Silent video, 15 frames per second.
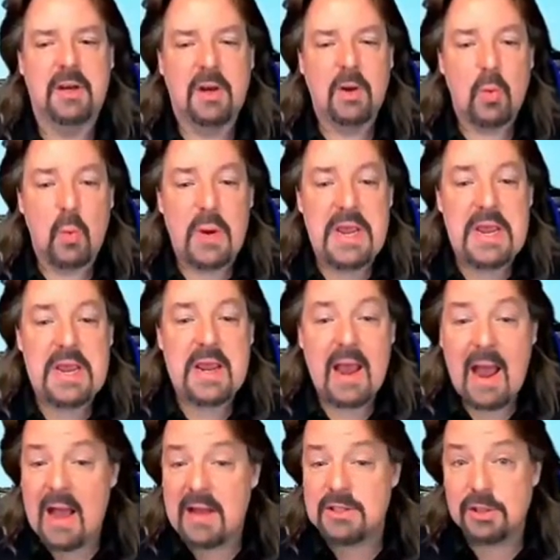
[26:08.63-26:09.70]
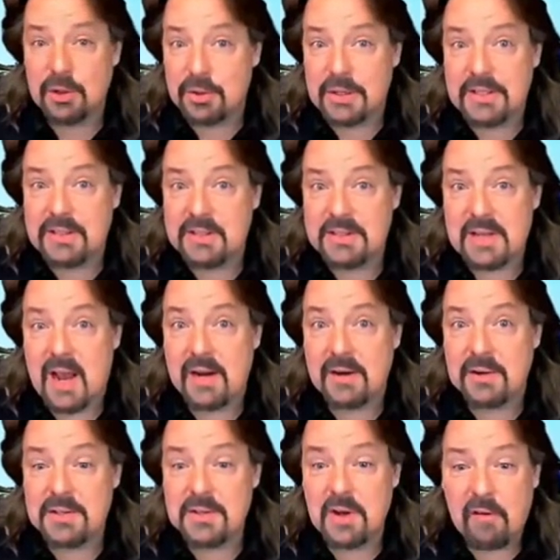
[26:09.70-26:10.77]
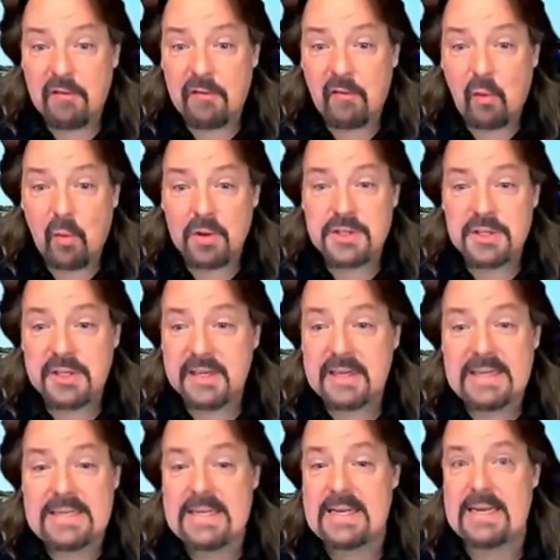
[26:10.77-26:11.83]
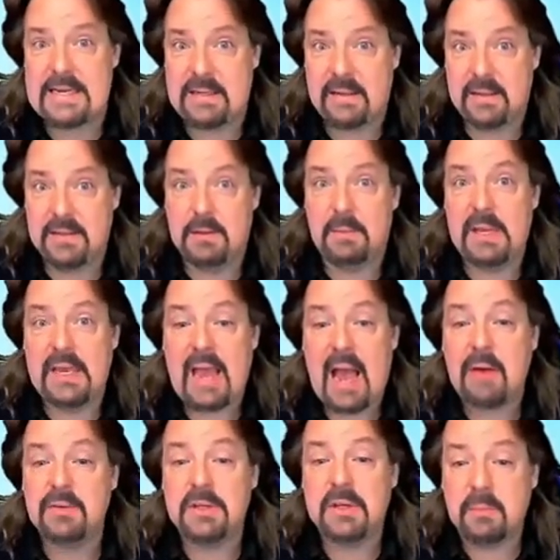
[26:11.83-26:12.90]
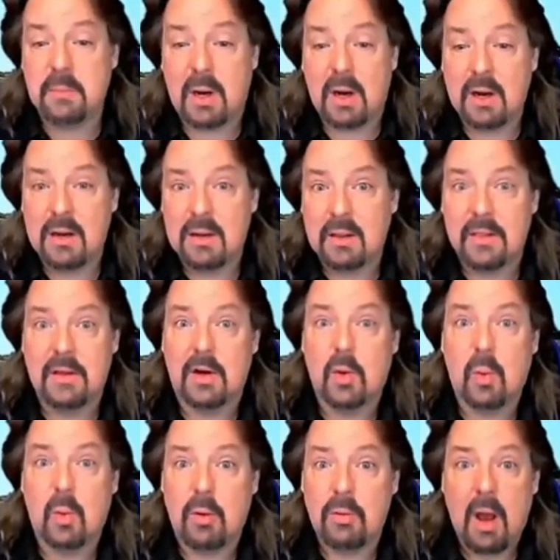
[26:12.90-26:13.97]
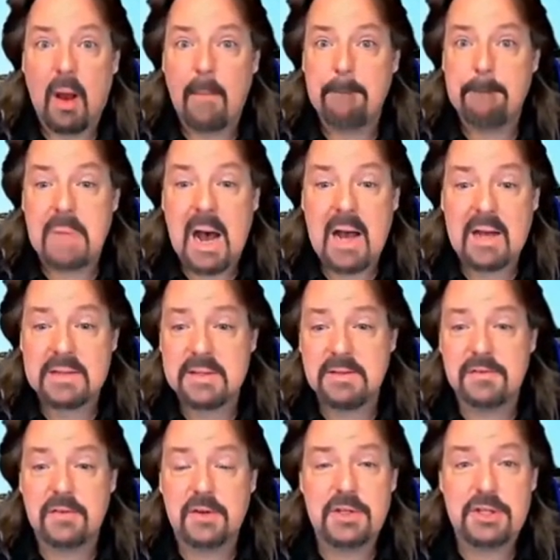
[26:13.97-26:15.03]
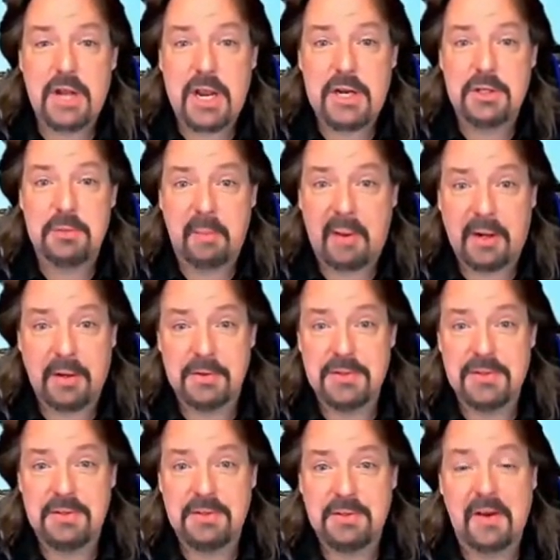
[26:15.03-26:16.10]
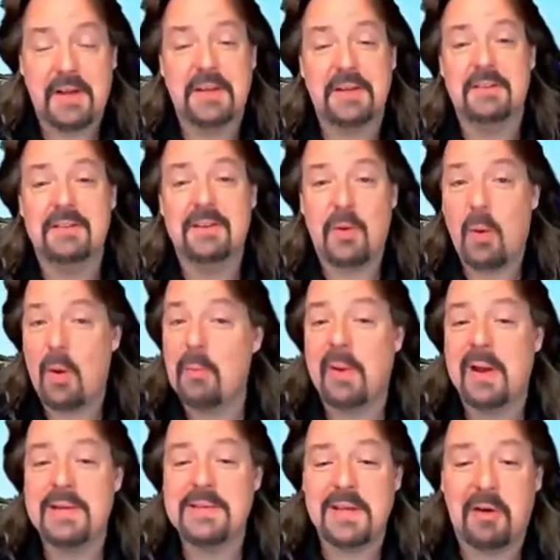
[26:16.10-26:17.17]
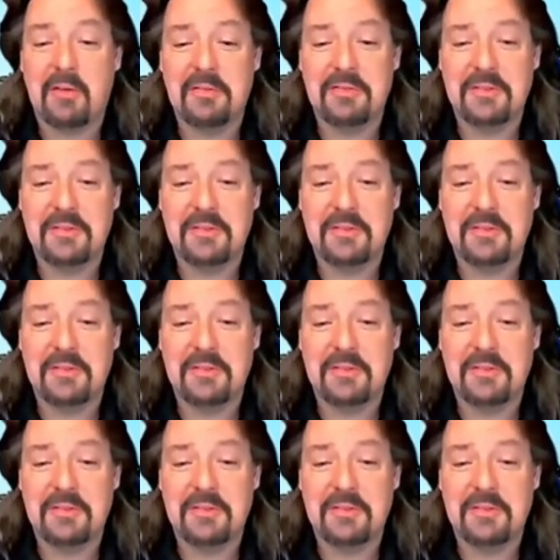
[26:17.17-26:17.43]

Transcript: We, as learning designers, are fortunate indeed to be counted among the quote, positive change makers, if I can quote myself.